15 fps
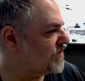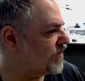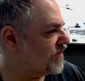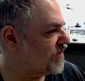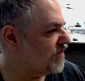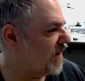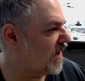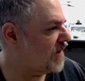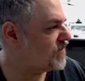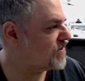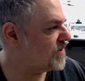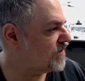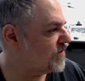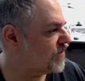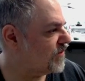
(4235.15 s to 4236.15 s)
whether the
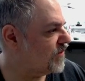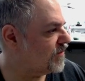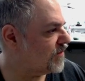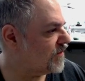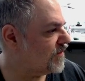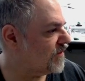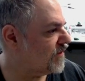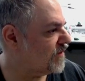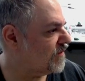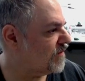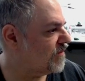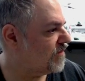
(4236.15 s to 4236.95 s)
Bombshell group or the